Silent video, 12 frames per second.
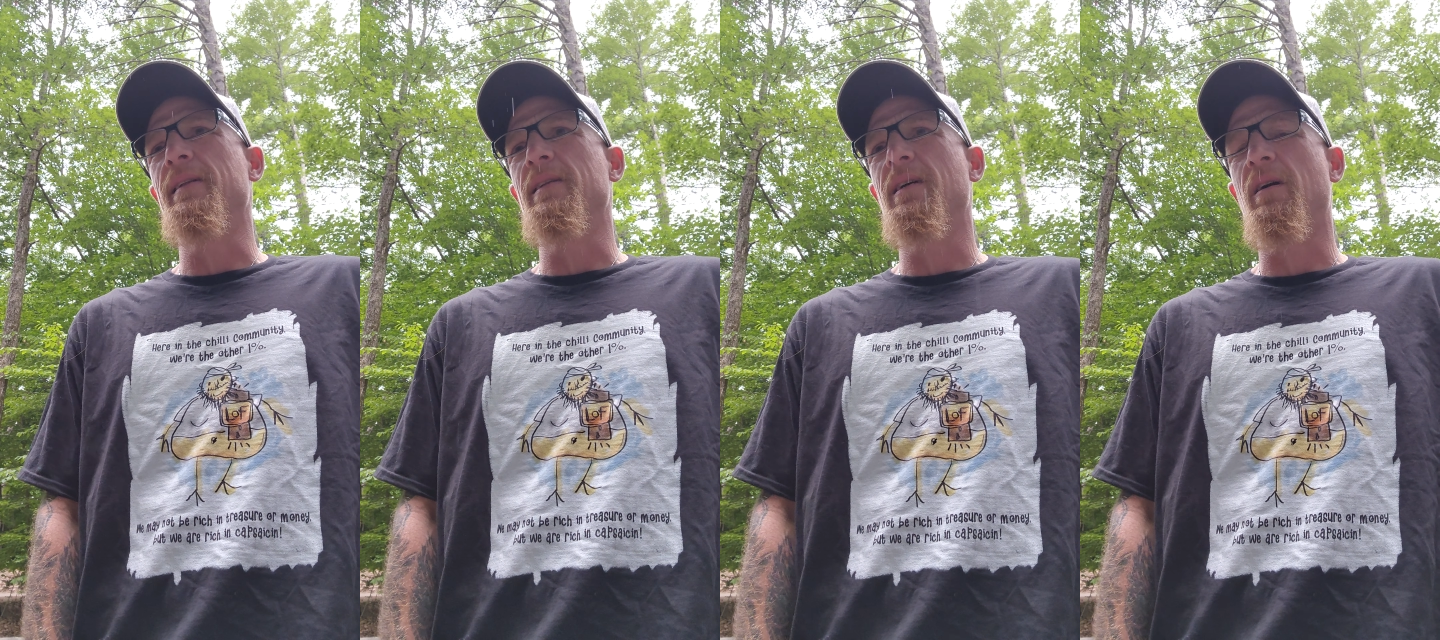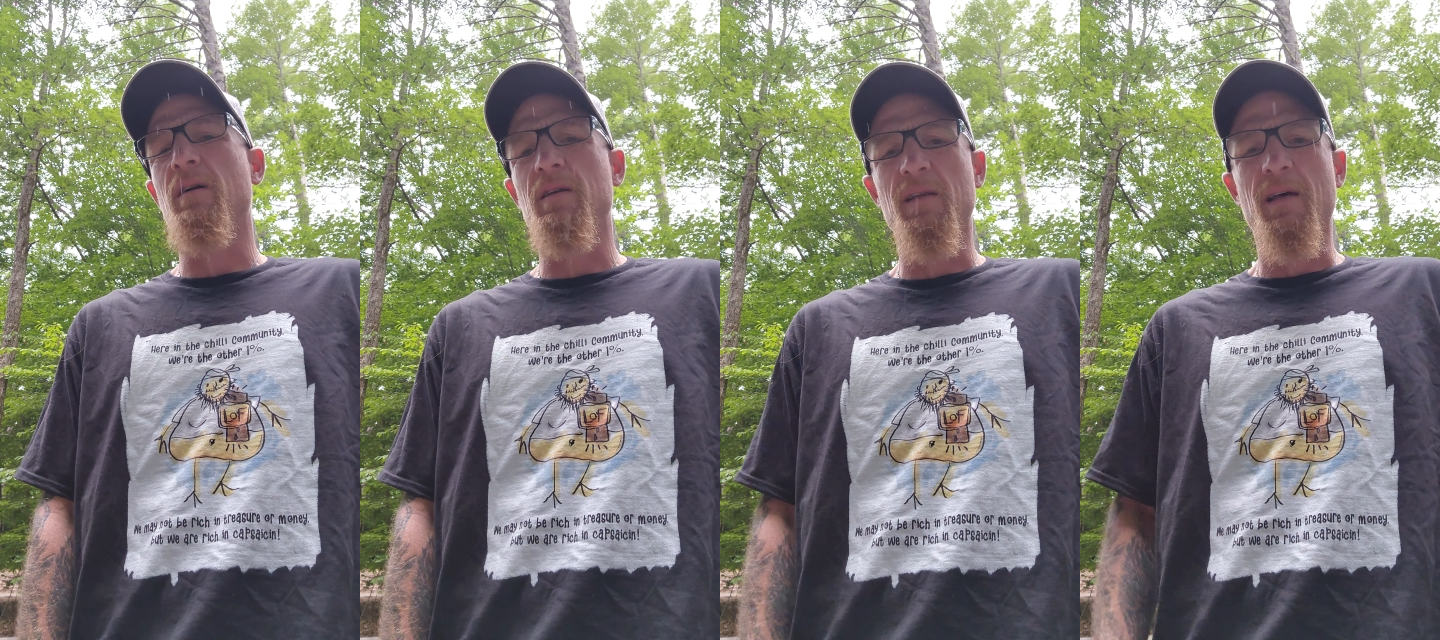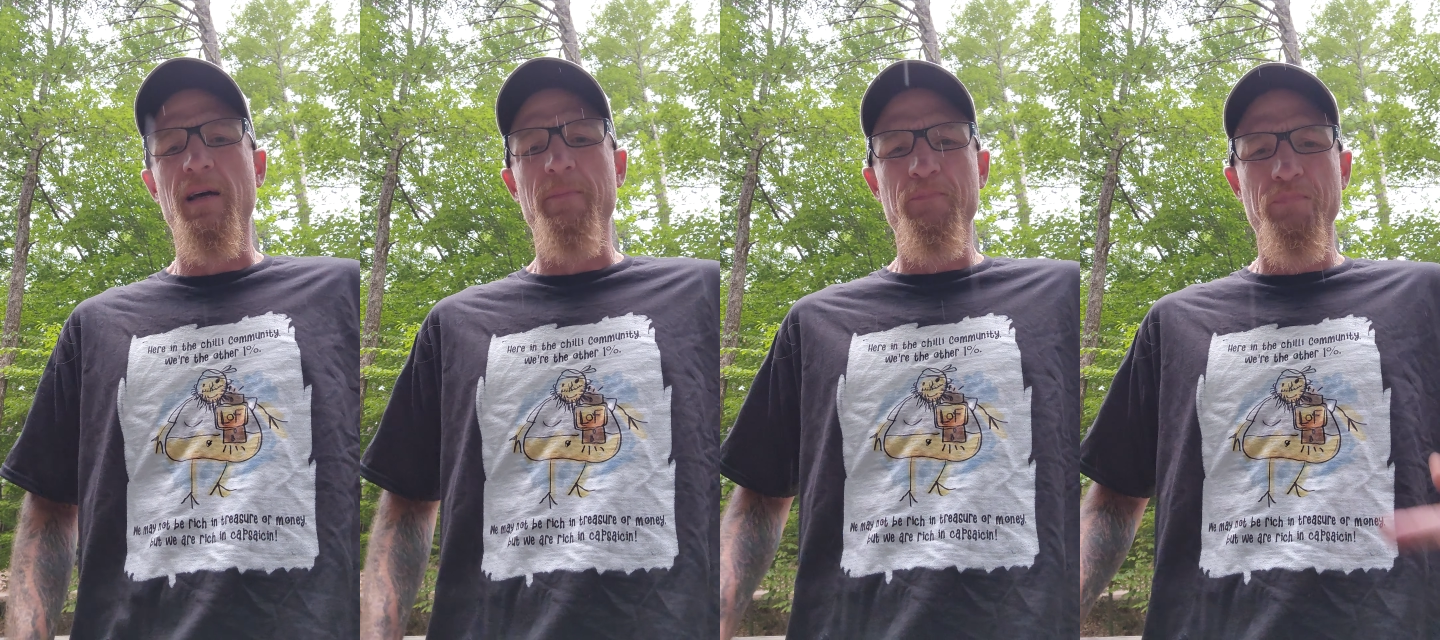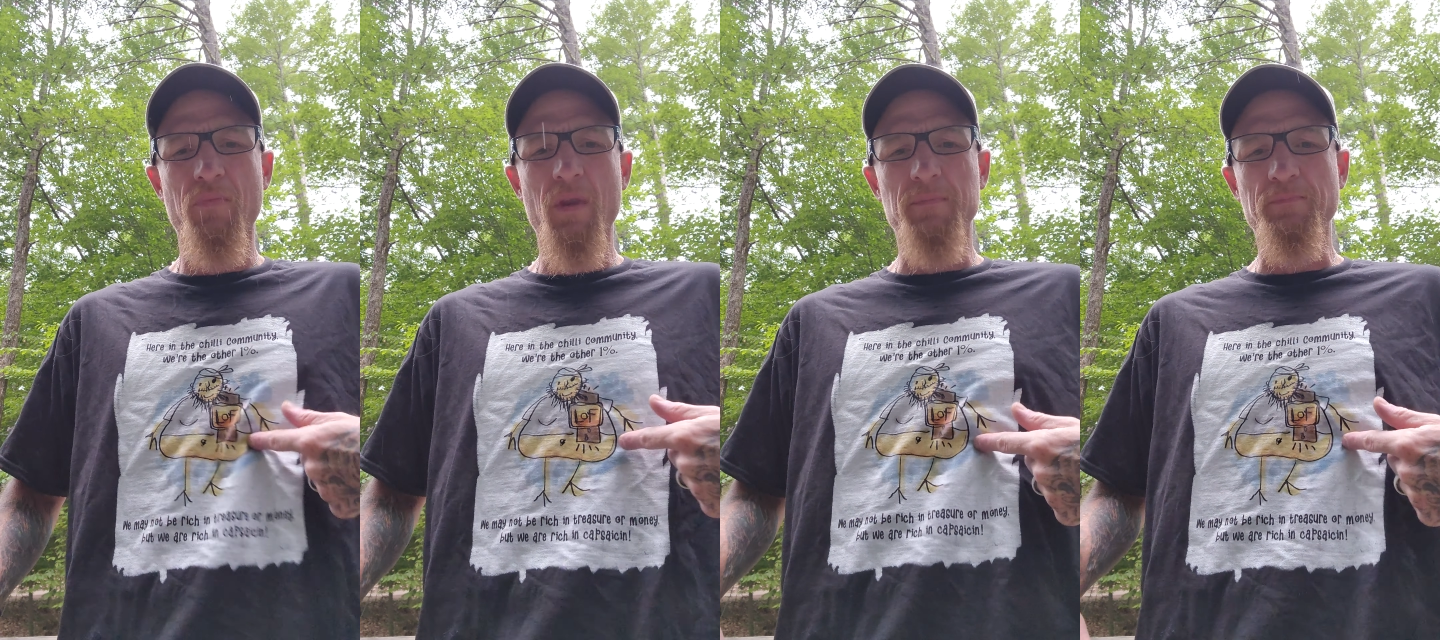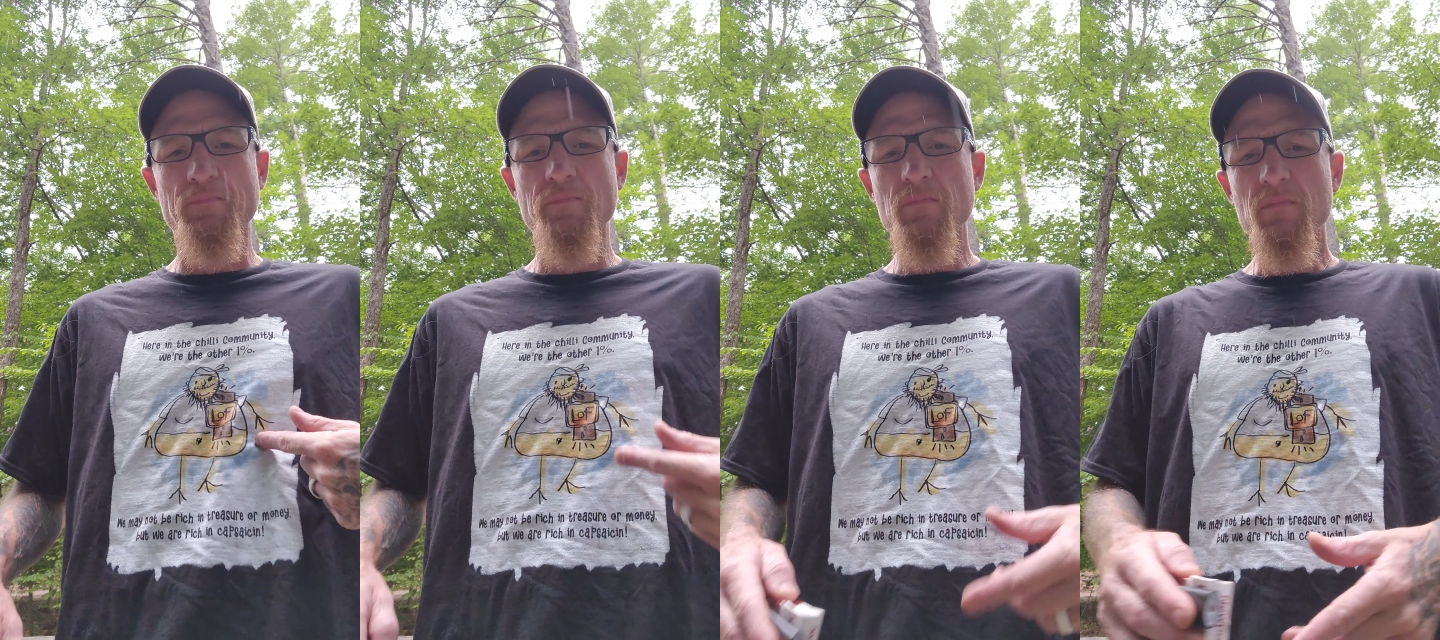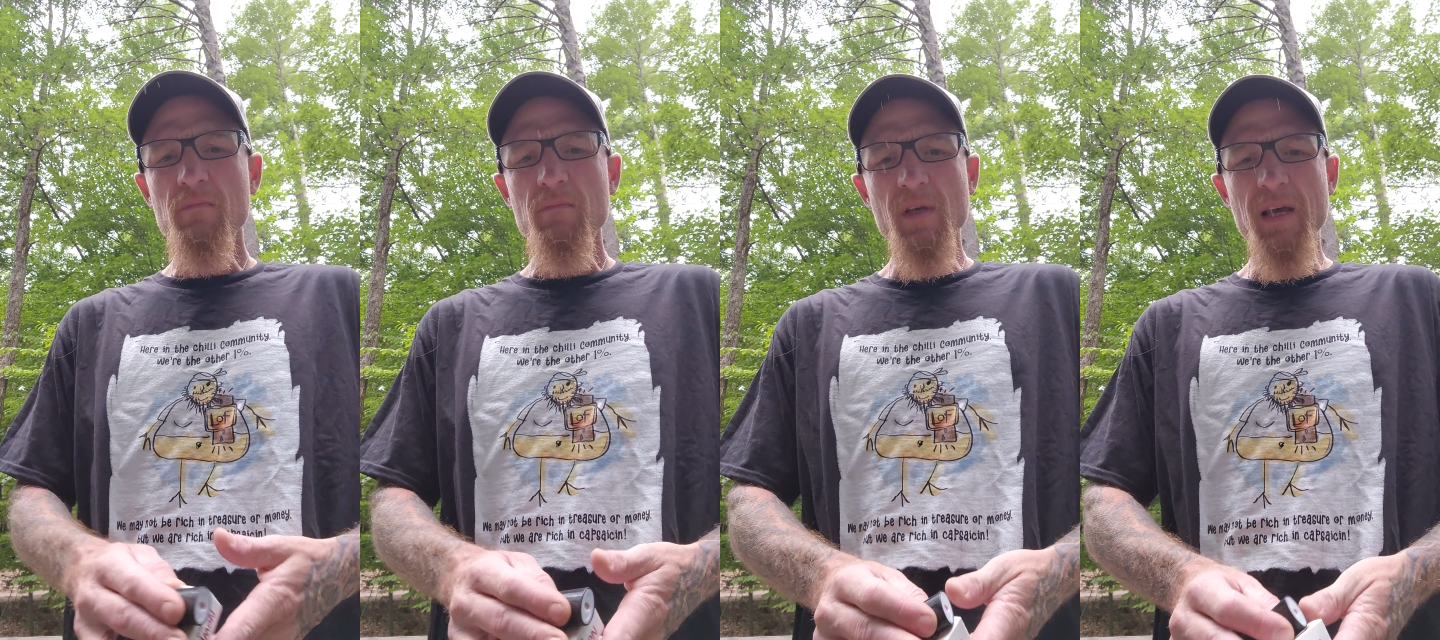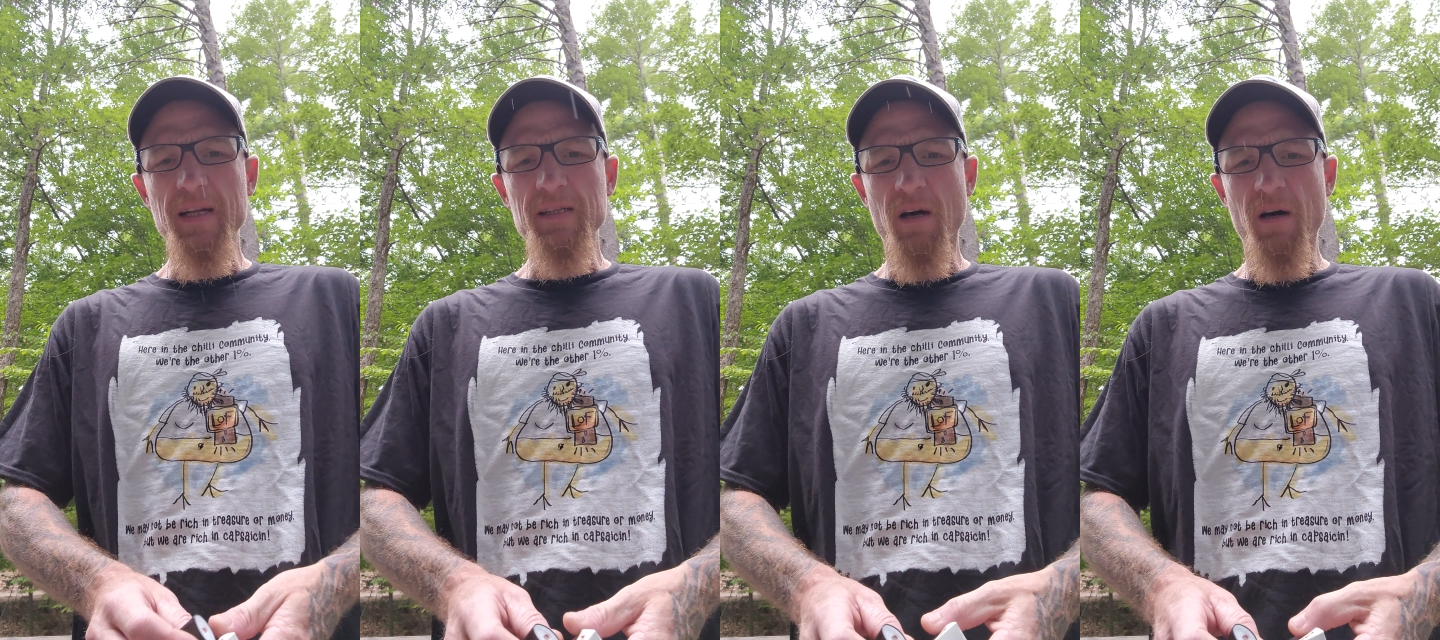and Oculi and